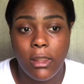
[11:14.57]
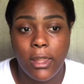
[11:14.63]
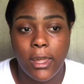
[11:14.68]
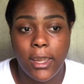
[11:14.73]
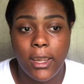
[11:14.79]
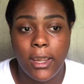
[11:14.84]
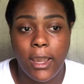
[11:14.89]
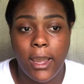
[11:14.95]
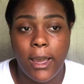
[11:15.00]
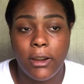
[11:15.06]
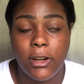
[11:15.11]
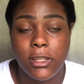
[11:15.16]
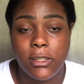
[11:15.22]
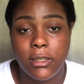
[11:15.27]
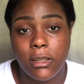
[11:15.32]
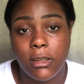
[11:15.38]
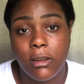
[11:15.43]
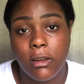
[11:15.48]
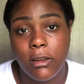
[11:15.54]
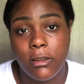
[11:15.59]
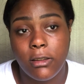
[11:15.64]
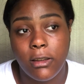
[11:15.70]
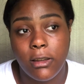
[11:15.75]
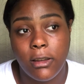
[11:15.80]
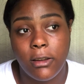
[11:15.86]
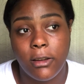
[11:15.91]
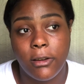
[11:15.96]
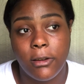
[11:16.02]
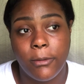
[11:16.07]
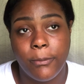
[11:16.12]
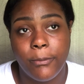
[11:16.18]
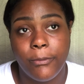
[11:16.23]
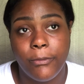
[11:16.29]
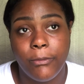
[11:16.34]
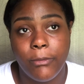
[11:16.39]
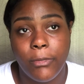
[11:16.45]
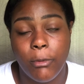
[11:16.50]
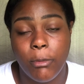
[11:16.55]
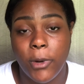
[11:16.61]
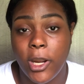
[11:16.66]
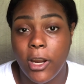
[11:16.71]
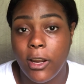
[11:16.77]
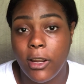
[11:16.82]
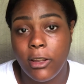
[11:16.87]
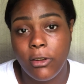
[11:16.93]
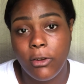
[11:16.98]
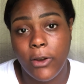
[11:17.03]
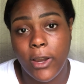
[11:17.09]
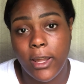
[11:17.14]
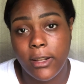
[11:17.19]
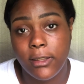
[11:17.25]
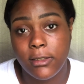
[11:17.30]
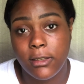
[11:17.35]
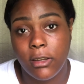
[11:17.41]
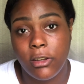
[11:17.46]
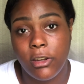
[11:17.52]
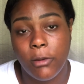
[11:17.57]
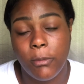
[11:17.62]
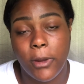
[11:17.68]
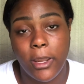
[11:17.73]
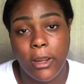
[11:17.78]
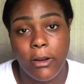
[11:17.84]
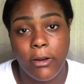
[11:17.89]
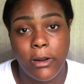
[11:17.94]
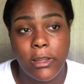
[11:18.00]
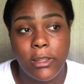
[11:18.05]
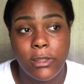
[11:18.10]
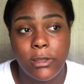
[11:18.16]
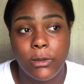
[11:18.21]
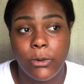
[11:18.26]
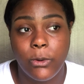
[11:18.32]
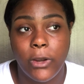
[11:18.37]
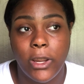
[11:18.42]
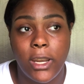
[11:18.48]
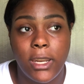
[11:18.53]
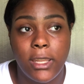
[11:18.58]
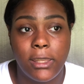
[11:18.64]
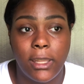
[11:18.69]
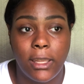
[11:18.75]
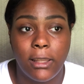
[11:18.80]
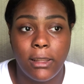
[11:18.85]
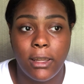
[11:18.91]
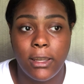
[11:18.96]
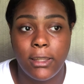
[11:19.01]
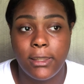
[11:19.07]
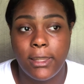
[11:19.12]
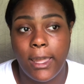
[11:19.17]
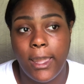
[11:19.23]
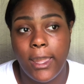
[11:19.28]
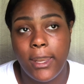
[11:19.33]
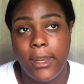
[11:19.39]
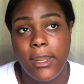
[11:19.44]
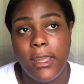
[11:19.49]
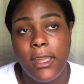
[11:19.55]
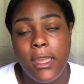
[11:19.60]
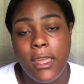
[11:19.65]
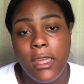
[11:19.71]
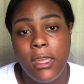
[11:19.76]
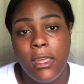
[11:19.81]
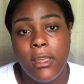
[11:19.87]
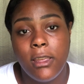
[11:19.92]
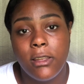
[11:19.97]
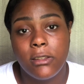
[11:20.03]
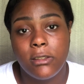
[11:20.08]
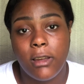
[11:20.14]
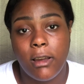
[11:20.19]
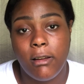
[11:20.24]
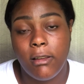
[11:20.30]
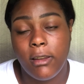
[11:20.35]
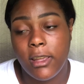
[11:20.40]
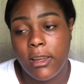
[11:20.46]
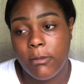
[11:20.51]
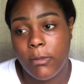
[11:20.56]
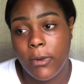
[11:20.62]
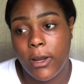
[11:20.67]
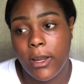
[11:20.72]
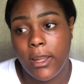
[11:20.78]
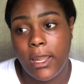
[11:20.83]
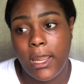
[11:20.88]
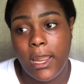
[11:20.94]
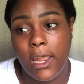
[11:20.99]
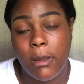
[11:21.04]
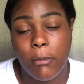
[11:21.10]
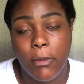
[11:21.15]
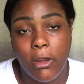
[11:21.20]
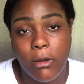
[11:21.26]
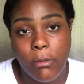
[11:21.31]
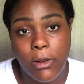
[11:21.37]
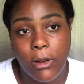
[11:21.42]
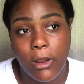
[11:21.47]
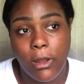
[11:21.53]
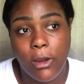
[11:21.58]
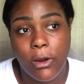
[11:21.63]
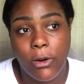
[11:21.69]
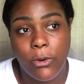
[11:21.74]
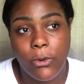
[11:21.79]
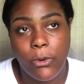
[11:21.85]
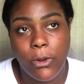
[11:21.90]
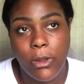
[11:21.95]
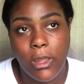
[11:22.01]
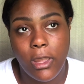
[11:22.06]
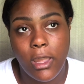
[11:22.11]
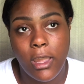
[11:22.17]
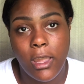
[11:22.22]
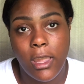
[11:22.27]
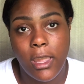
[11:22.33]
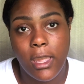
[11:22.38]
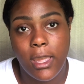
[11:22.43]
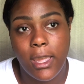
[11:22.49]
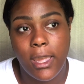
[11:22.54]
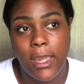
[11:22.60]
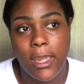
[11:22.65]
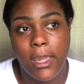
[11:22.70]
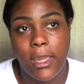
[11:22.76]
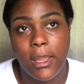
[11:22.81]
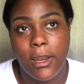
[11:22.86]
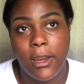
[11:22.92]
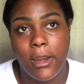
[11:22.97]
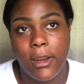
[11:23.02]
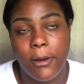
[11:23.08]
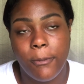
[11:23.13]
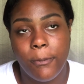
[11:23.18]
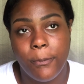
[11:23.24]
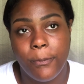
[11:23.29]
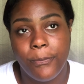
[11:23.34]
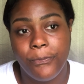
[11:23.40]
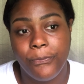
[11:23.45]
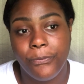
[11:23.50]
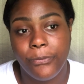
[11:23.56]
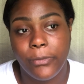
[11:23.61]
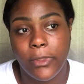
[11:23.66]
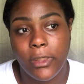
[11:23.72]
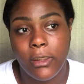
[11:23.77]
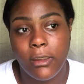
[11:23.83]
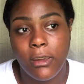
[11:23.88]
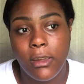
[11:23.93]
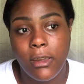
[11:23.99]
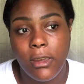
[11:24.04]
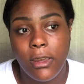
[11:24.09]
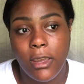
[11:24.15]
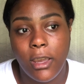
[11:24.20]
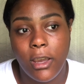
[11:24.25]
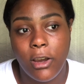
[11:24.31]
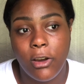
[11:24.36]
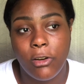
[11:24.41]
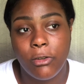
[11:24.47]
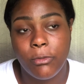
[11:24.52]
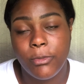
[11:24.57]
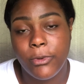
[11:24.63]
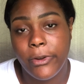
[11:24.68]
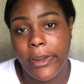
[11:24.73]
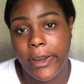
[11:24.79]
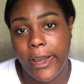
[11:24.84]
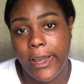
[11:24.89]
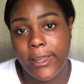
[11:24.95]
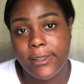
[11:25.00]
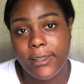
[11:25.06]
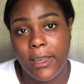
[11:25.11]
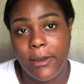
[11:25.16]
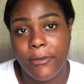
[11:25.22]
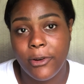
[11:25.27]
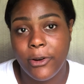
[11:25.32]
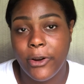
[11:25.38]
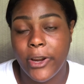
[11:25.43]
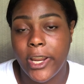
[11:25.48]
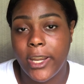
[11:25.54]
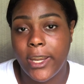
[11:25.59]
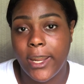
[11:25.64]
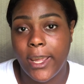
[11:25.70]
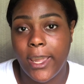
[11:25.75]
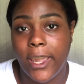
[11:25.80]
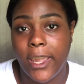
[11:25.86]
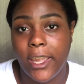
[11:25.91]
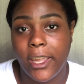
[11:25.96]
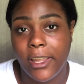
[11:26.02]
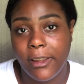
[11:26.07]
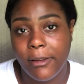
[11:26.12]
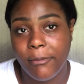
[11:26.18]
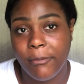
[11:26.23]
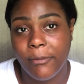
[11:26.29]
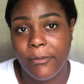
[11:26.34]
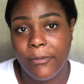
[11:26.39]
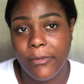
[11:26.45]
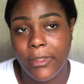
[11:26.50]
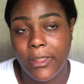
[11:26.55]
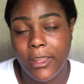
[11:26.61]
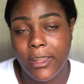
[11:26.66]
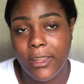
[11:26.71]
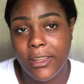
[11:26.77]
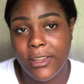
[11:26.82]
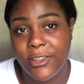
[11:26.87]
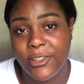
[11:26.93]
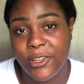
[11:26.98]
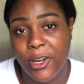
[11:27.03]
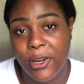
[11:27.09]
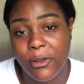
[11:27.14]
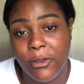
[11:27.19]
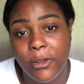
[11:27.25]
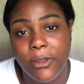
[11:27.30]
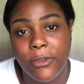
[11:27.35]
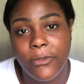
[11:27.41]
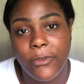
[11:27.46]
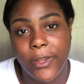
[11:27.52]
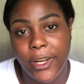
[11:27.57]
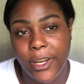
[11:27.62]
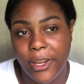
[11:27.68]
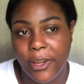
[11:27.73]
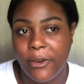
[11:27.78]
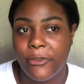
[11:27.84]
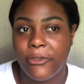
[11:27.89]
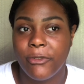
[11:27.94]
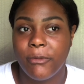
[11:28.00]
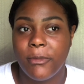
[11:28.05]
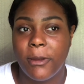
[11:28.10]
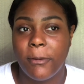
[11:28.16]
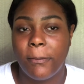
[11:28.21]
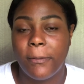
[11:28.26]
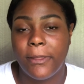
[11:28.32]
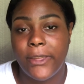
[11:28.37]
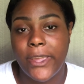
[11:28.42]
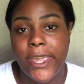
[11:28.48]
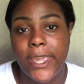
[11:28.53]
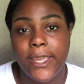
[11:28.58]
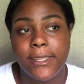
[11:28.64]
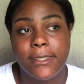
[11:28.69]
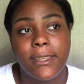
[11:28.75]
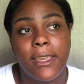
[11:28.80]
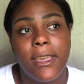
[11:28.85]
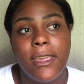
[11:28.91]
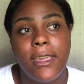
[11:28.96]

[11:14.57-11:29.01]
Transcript: like how to prepare you, how to tell your parents or anything like that. So I'll link my email below, and I hope you guys have a great day. Share this video for me, please.